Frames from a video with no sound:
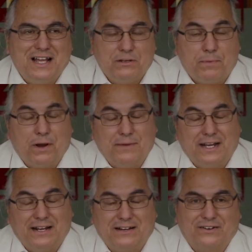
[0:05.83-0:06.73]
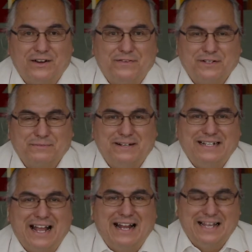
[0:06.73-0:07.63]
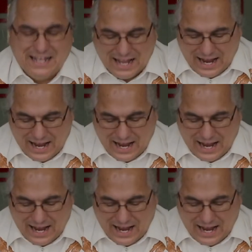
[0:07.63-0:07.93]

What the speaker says: Department here in Great Falls, Montana.